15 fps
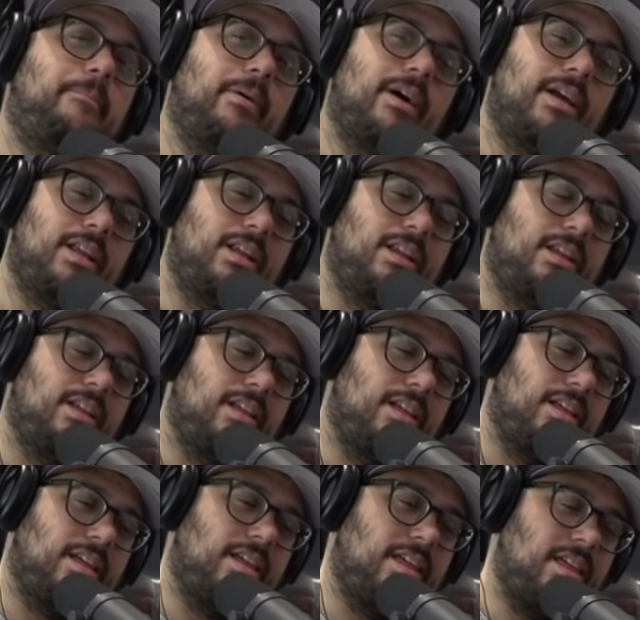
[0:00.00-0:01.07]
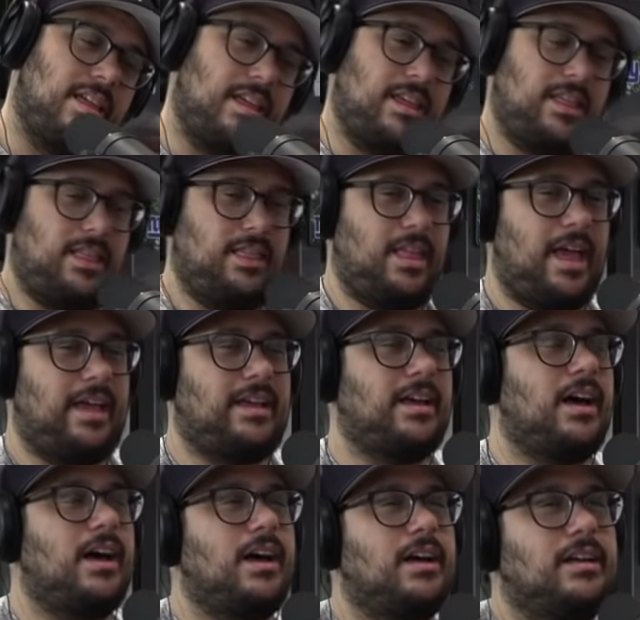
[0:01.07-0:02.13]
But like,
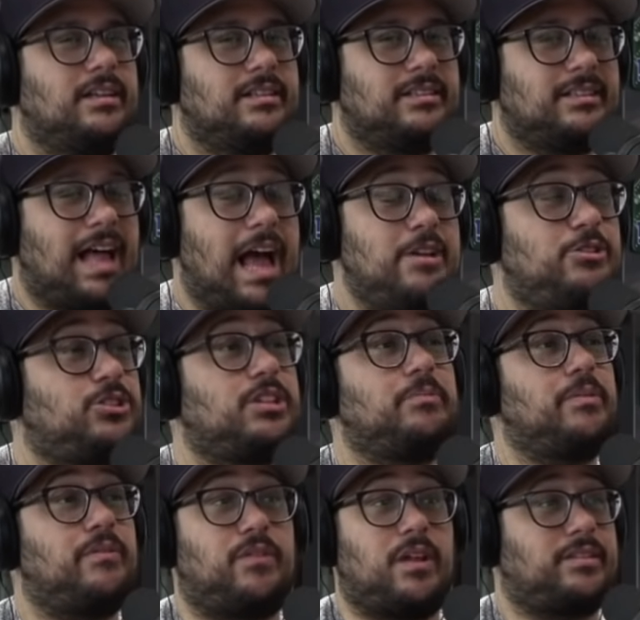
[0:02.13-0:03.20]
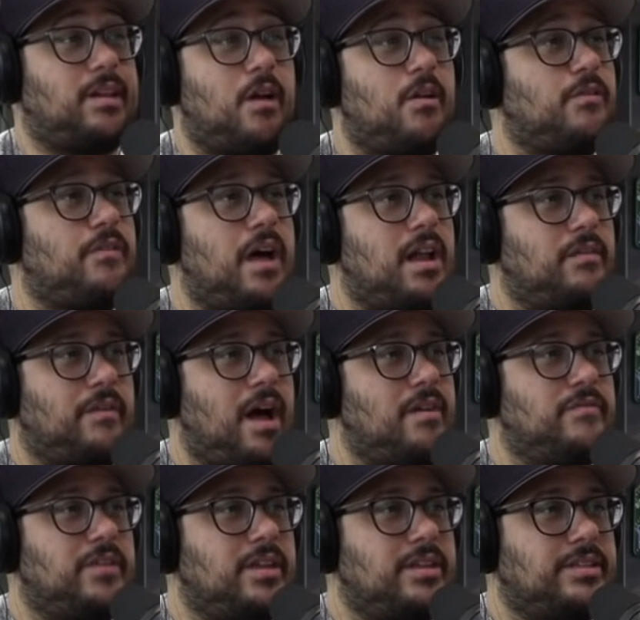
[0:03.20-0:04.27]
uh, I used to be terrified of I
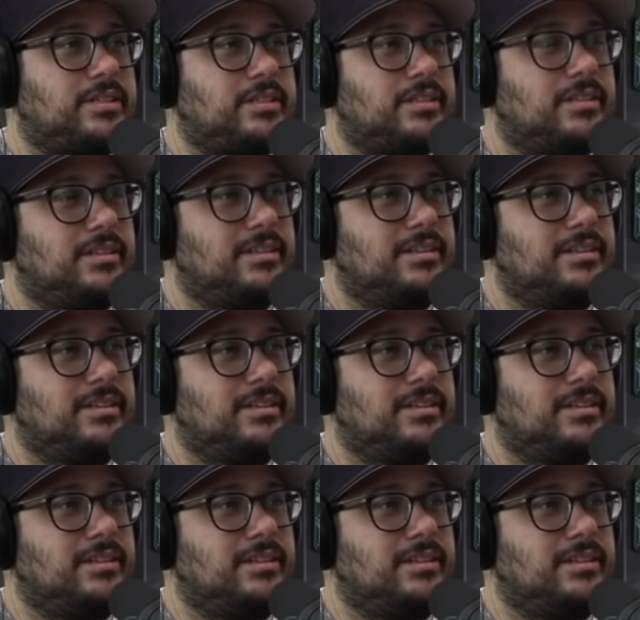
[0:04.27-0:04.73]
Vs.